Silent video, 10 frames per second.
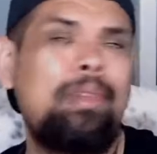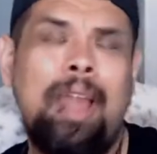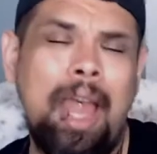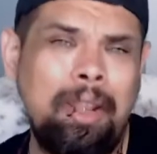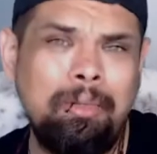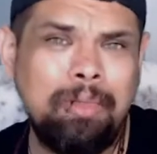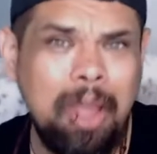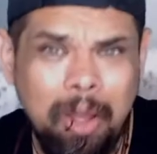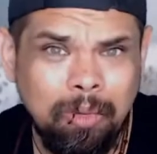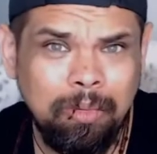I don't
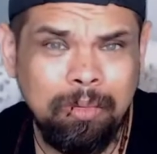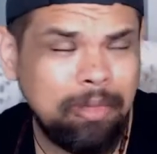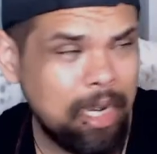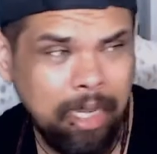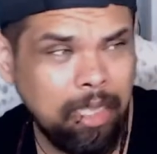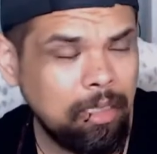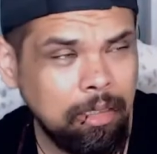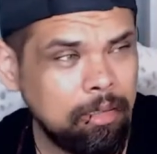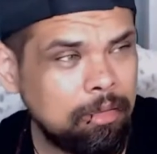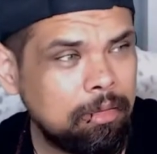know, knitting,
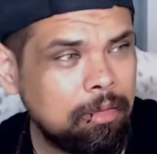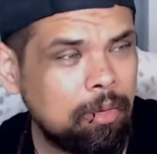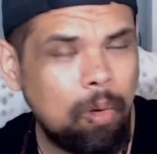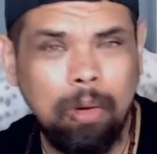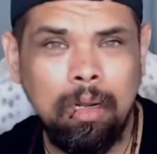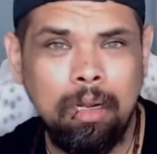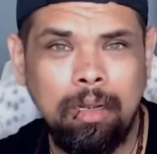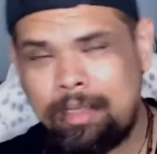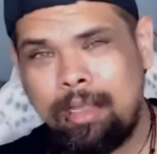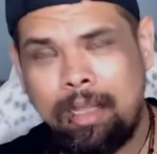or
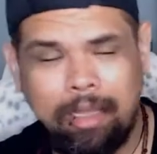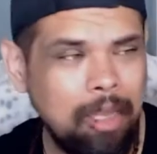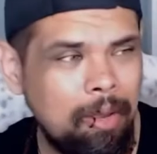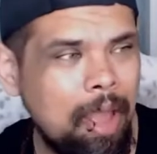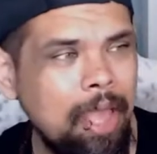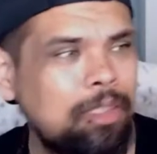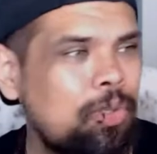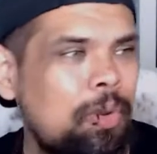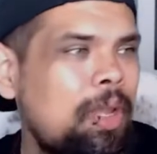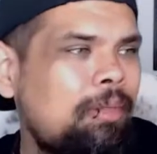it's not, I
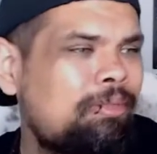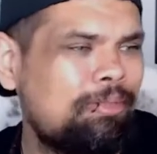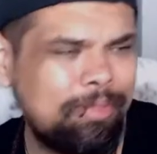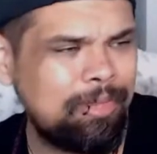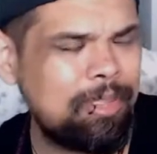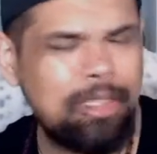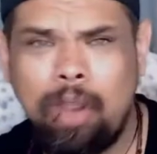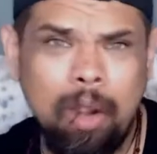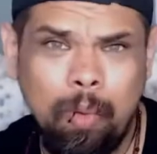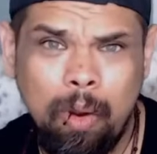enjoy
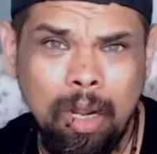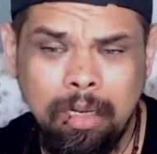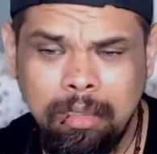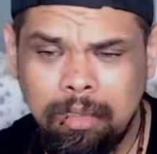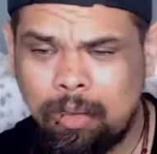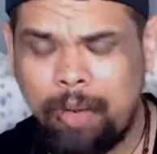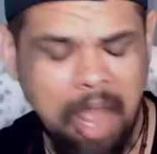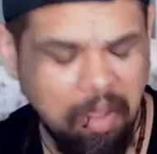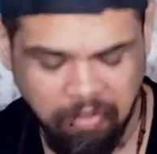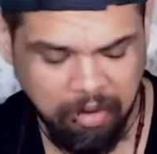Star Wars or
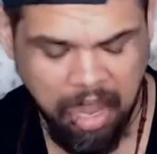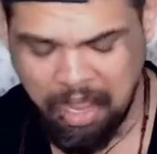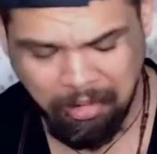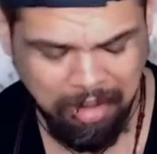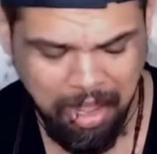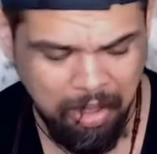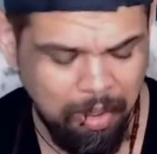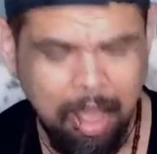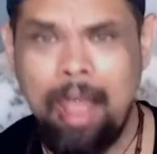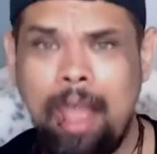whatever. I don't know.
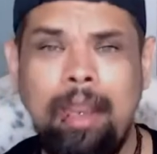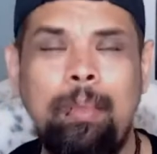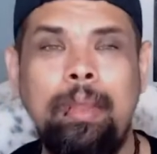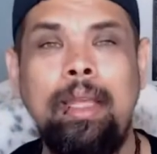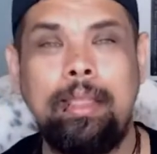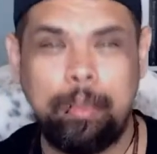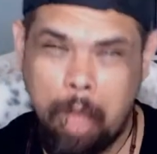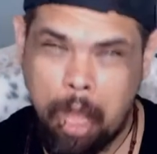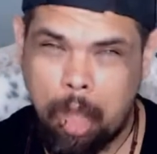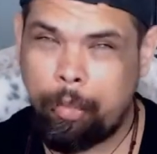And it could be like this
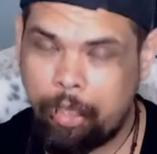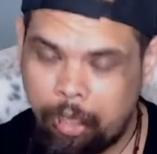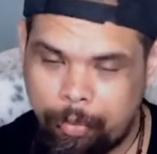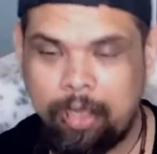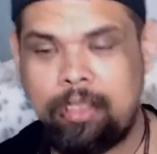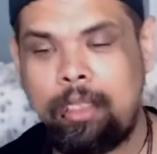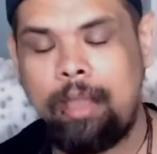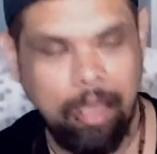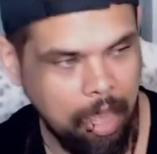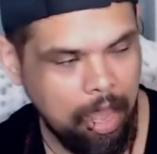popular person,
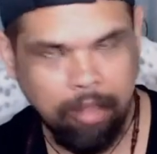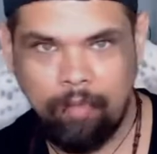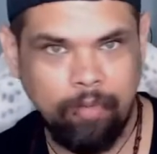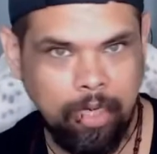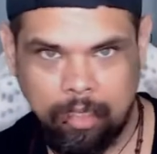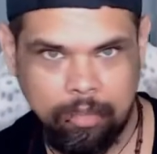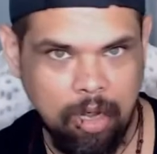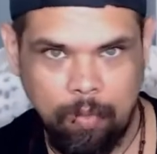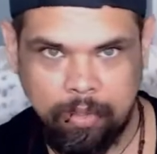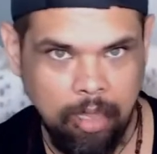like, yeah, I love knitting in Star
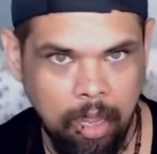Wars,